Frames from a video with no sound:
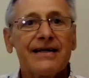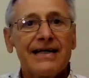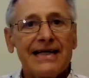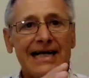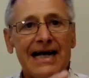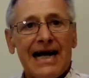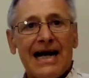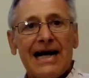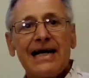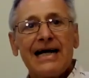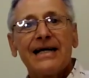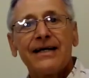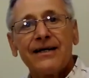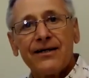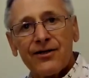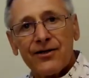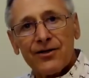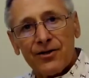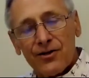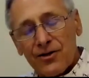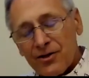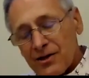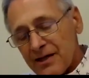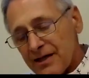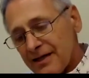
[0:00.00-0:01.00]
AI
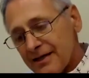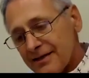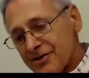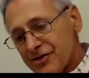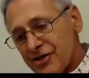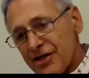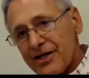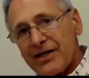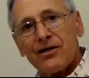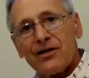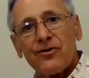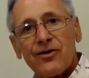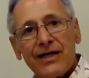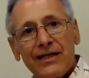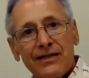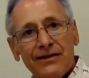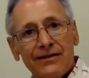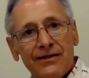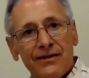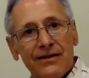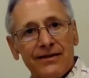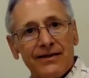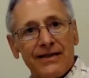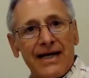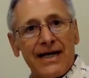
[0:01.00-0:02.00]

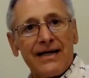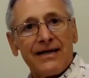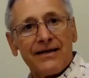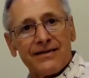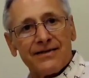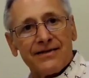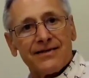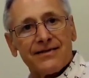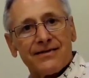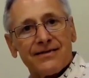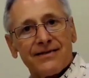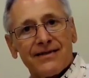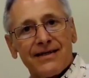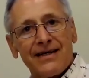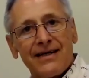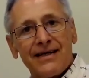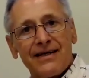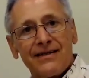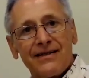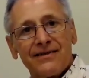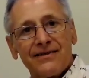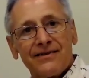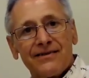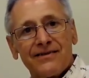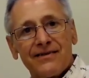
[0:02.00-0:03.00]
generate the text
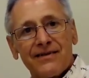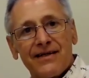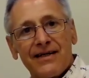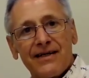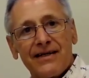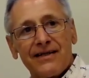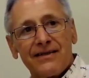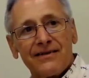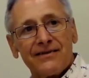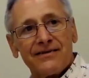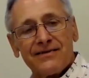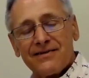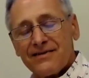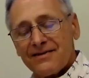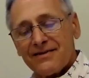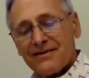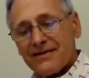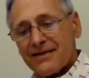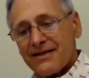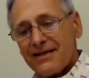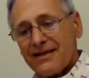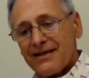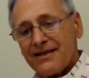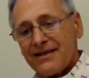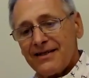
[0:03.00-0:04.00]
and and
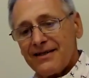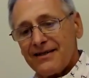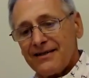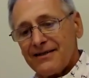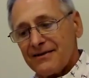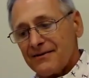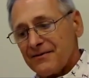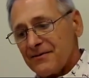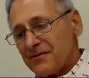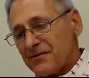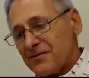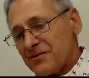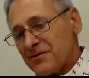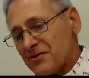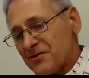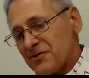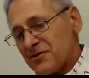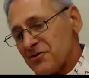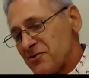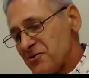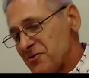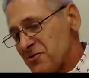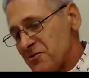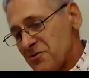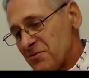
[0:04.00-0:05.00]
uh,
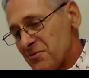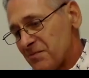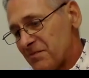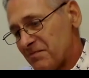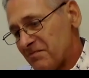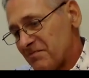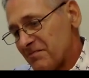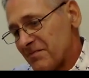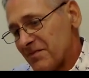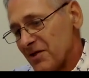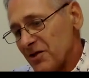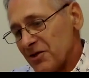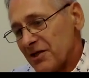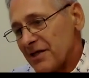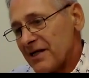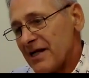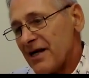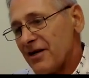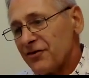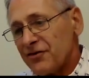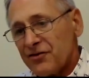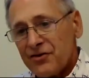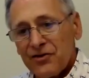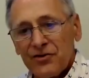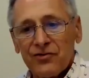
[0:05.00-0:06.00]
to not
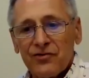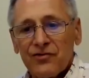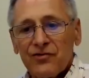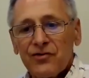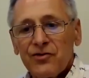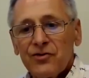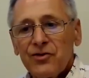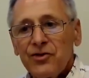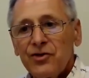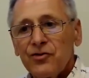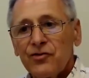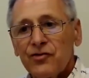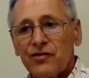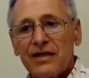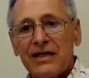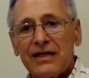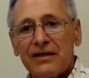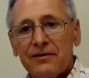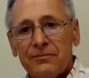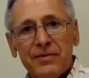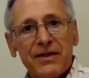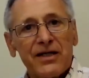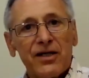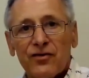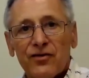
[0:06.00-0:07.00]
allow students to use
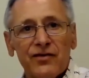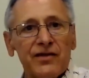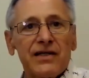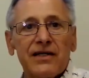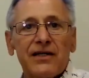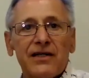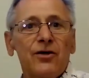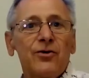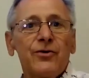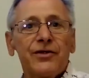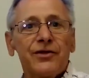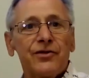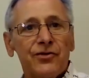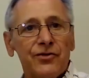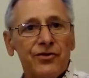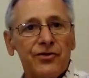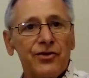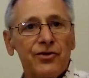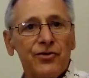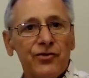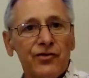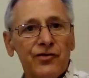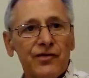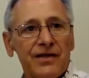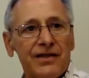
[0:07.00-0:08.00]
that because they're going to
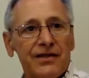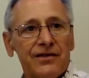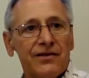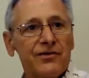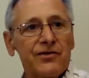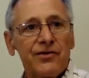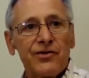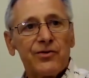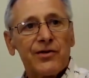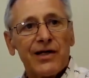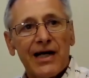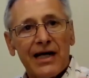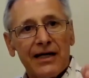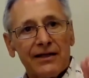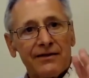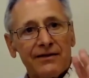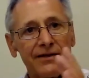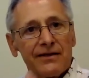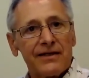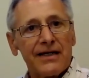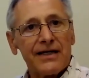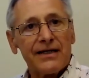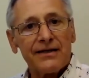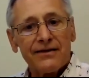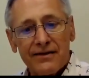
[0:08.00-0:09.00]
use it and you can't
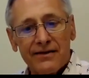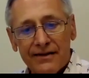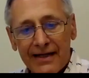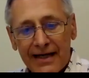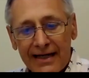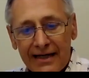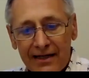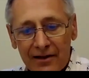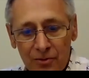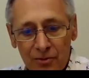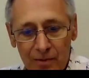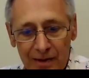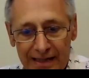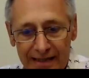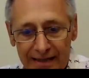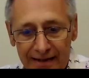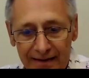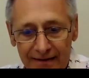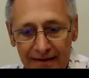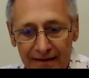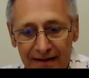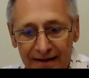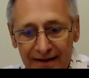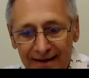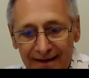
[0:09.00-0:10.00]
text it
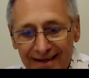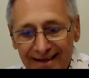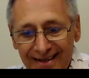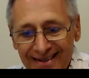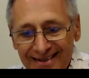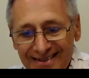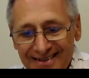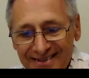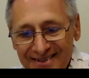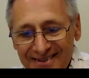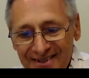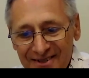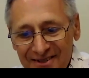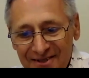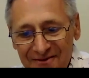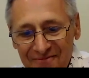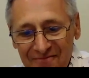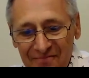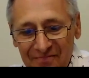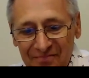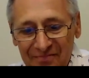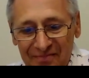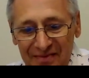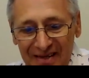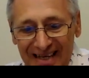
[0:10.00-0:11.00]
anyway.
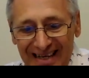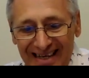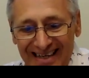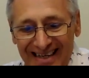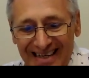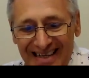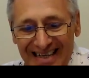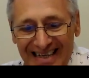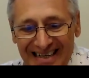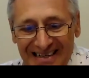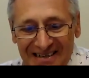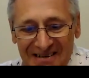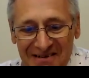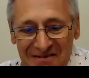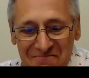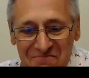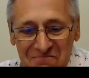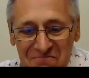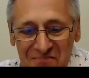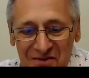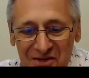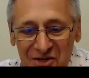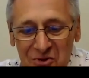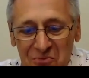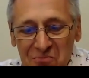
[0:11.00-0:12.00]
So
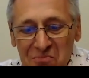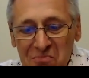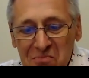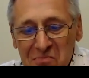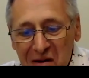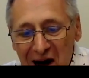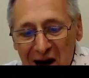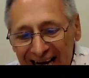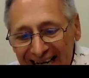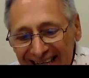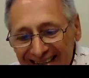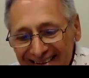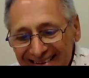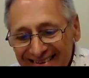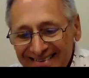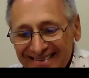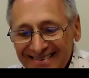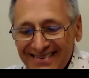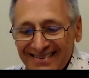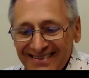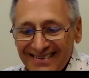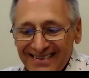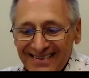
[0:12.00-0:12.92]
you might